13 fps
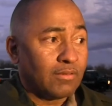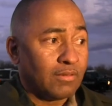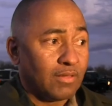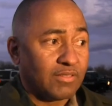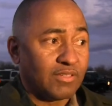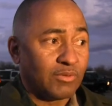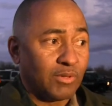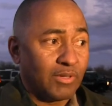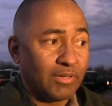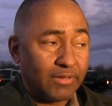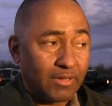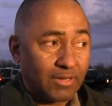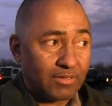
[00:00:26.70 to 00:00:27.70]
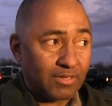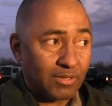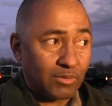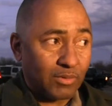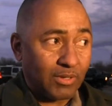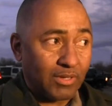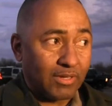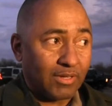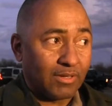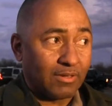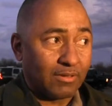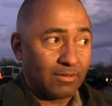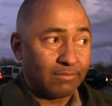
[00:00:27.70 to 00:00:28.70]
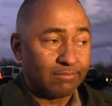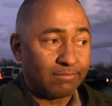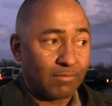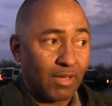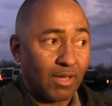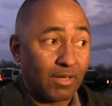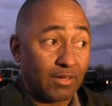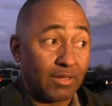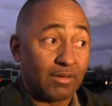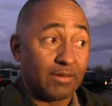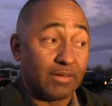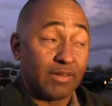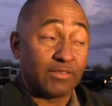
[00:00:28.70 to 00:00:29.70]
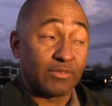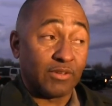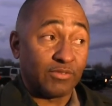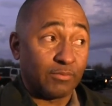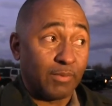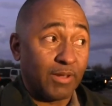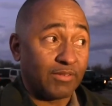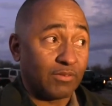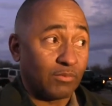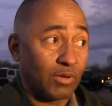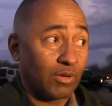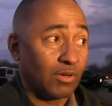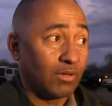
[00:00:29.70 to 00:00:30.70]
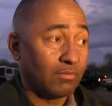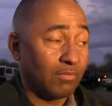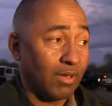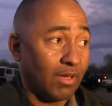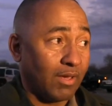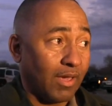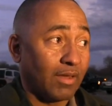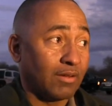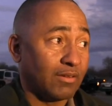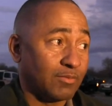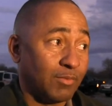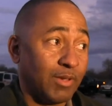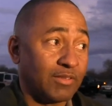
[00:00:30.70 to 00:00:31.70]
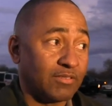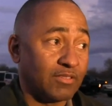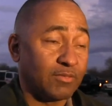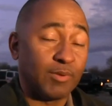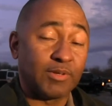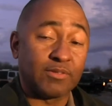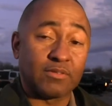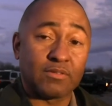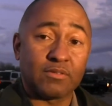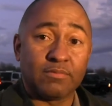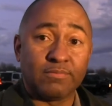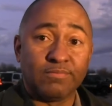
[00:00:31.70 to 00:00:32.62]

Until we get additional information, we're going to handle it as being suspicious.